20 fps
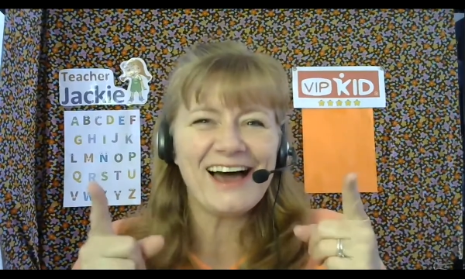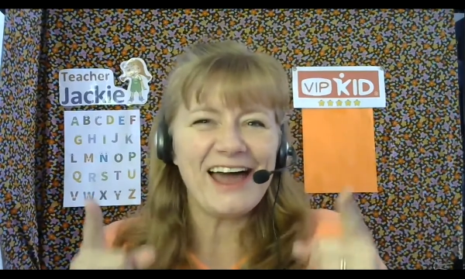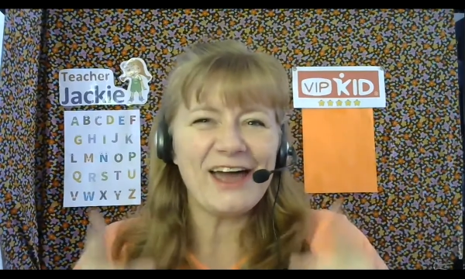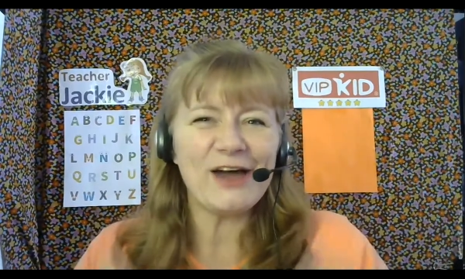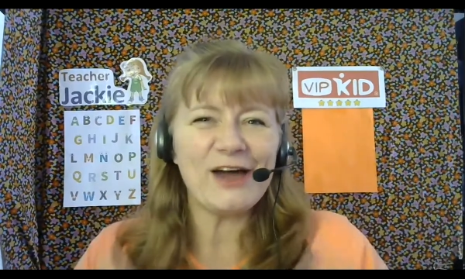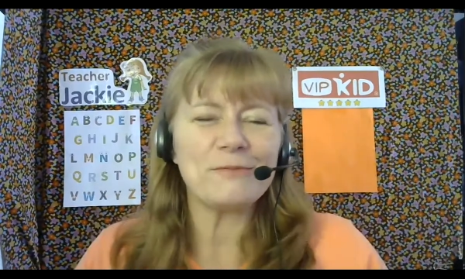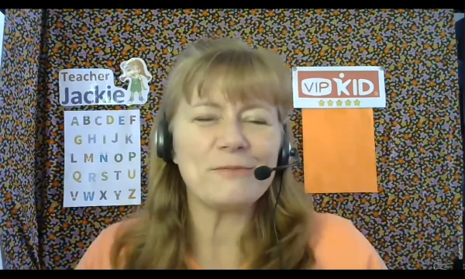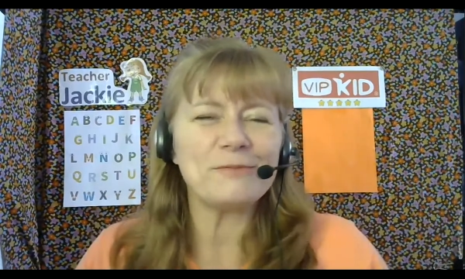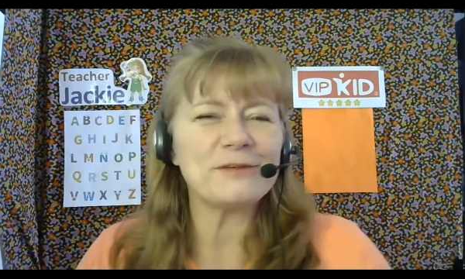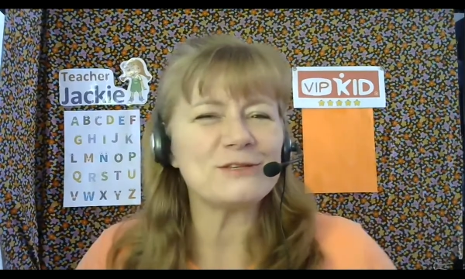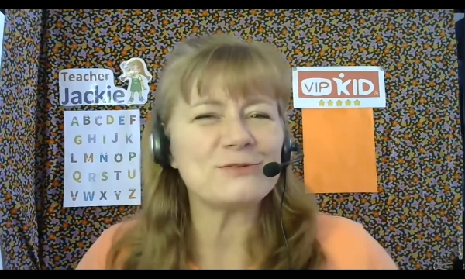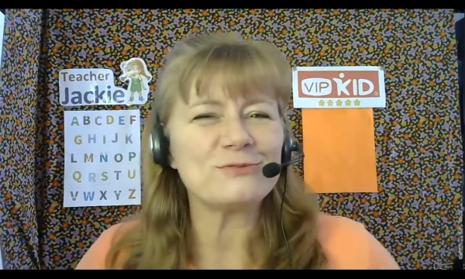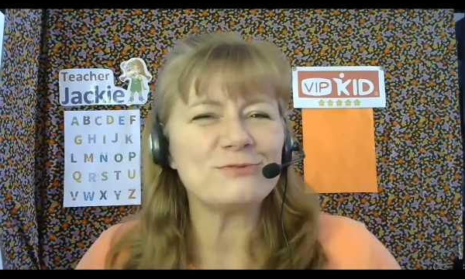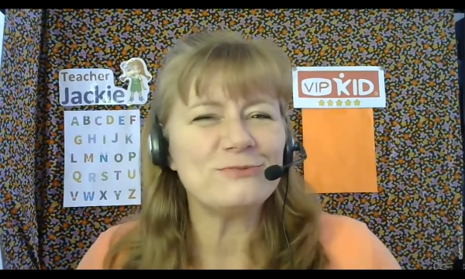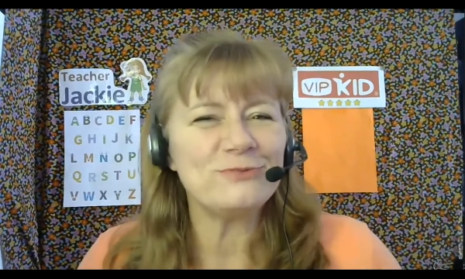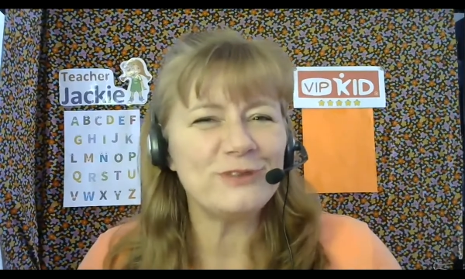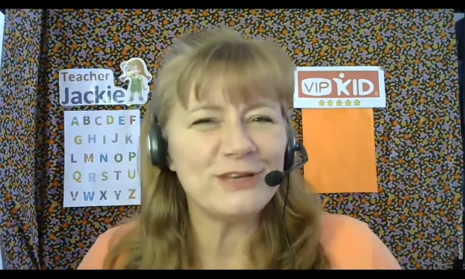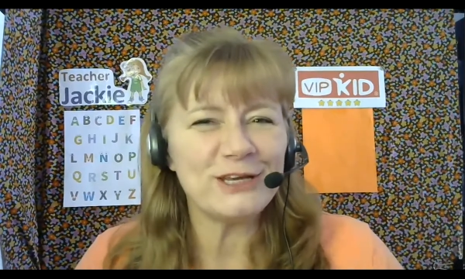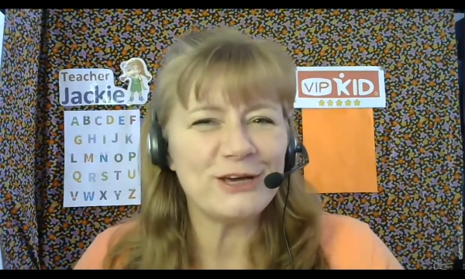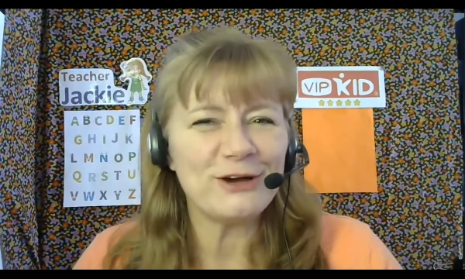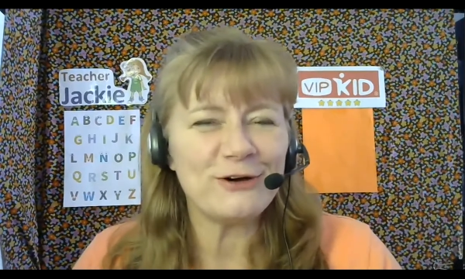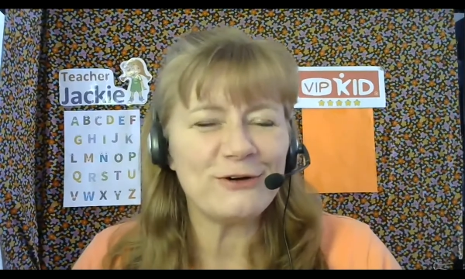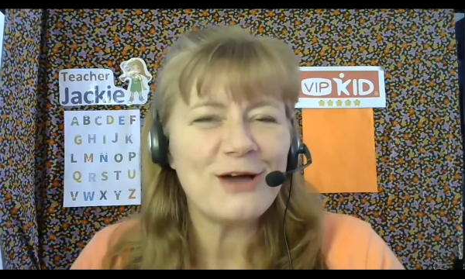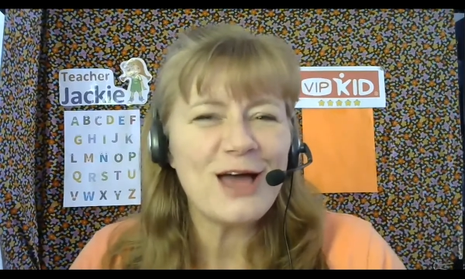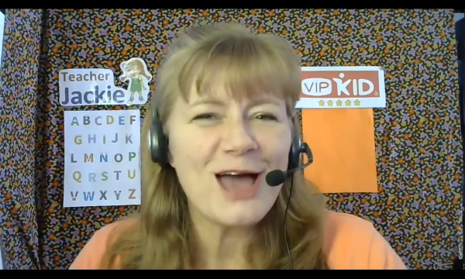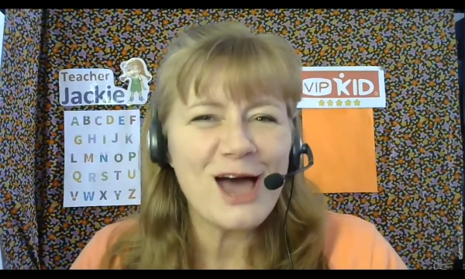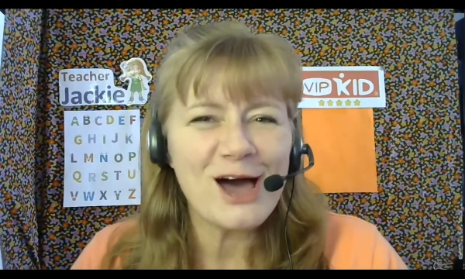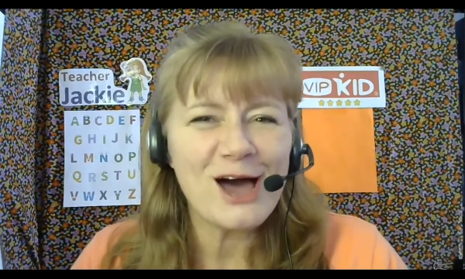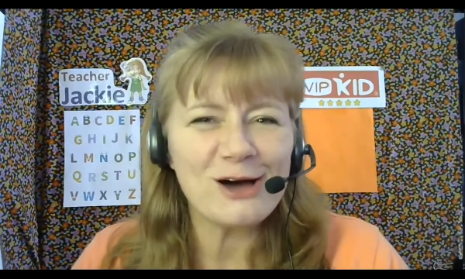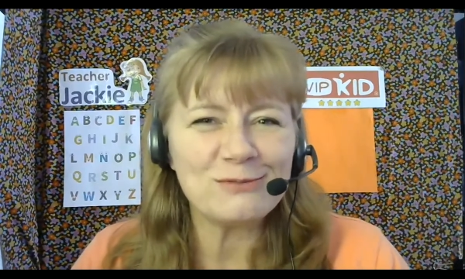I hope this video
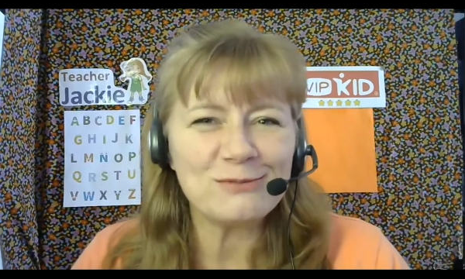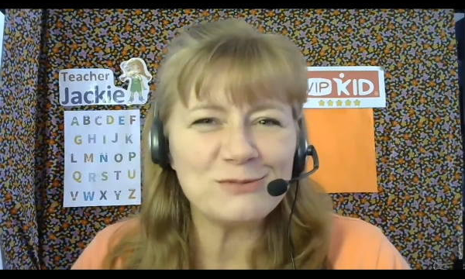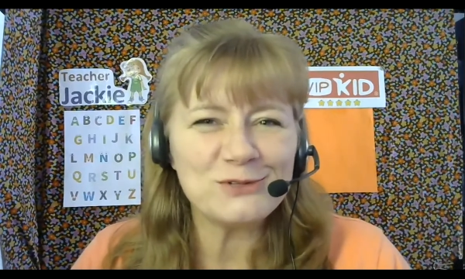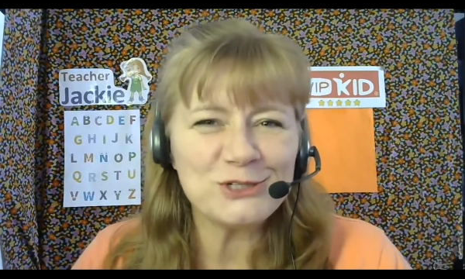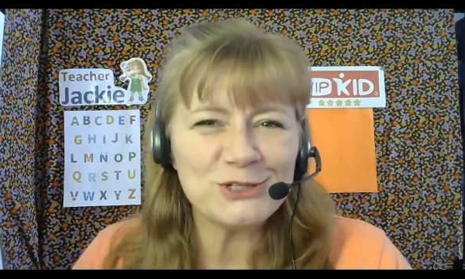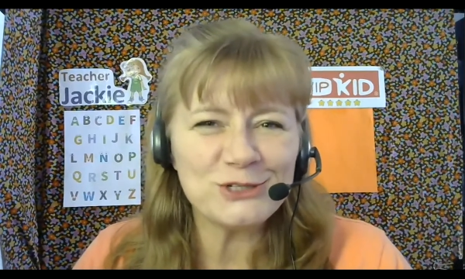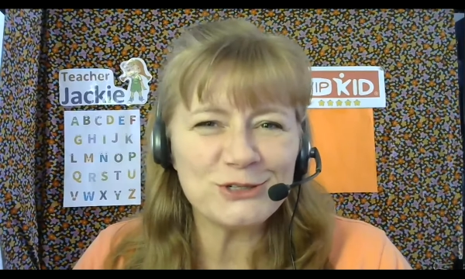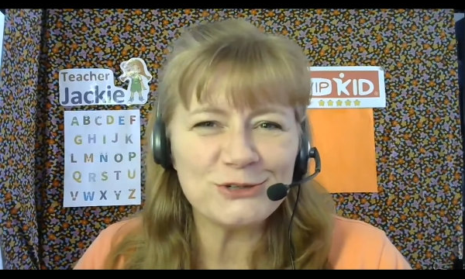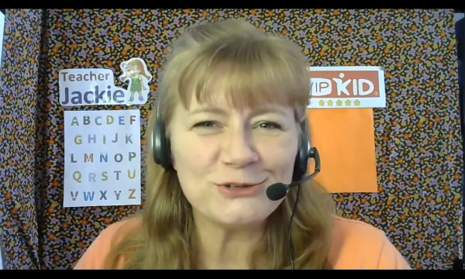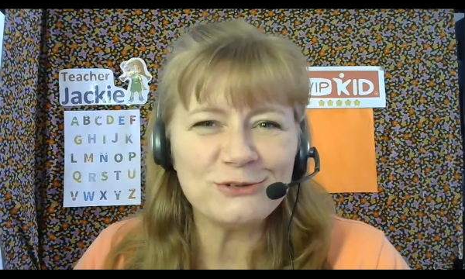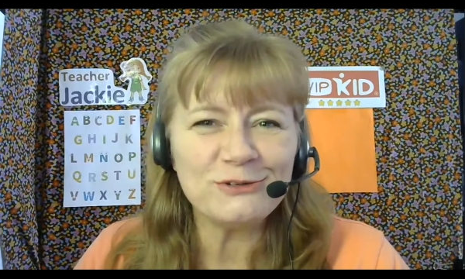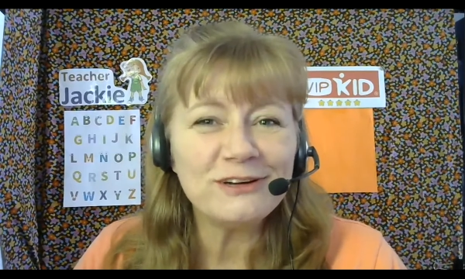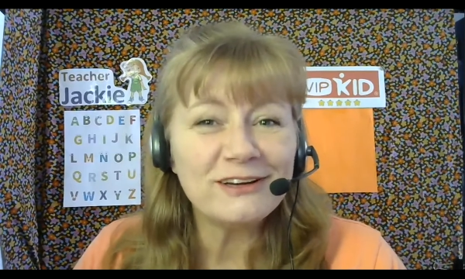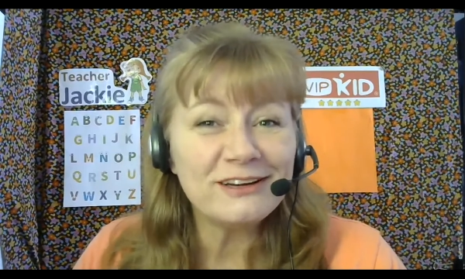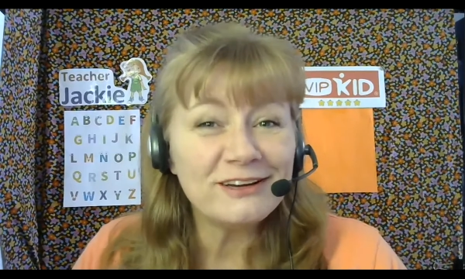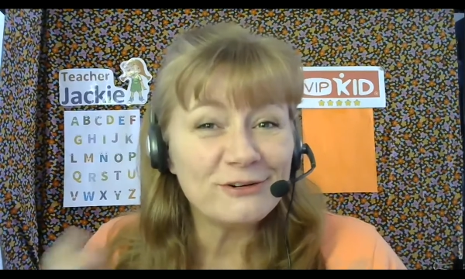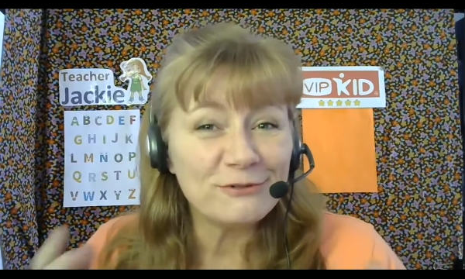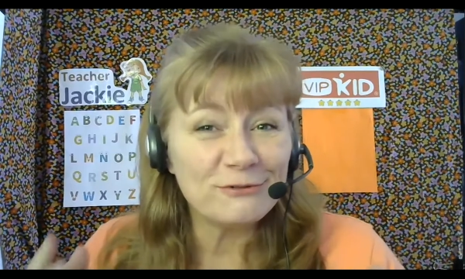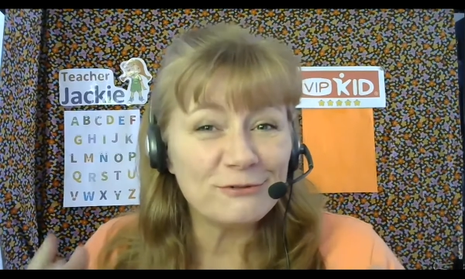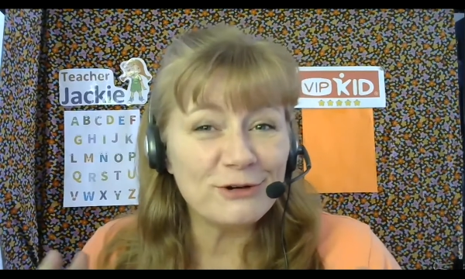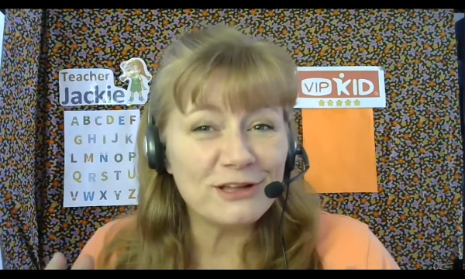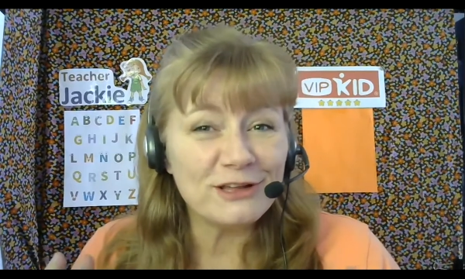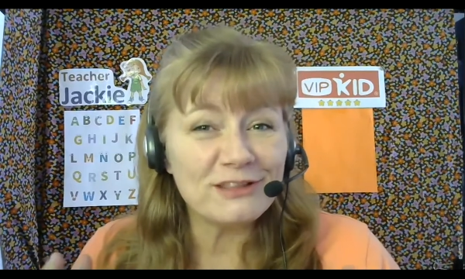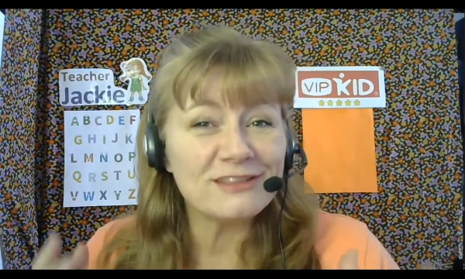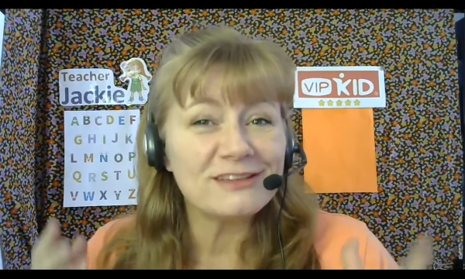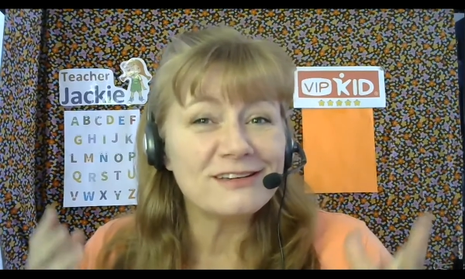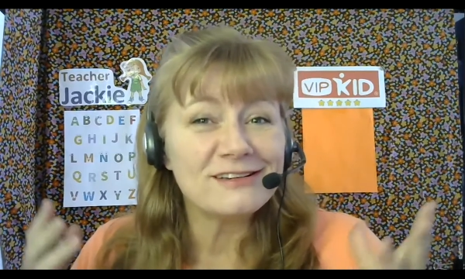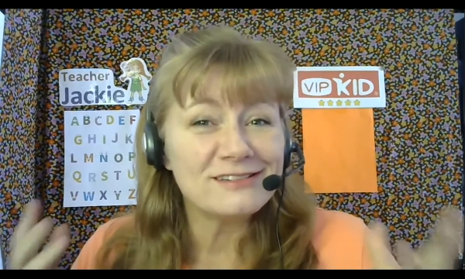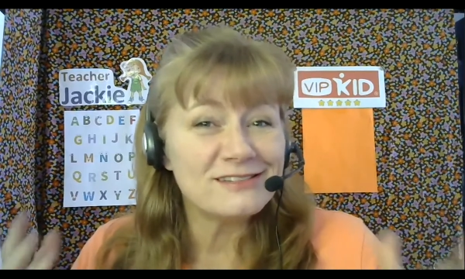helped you with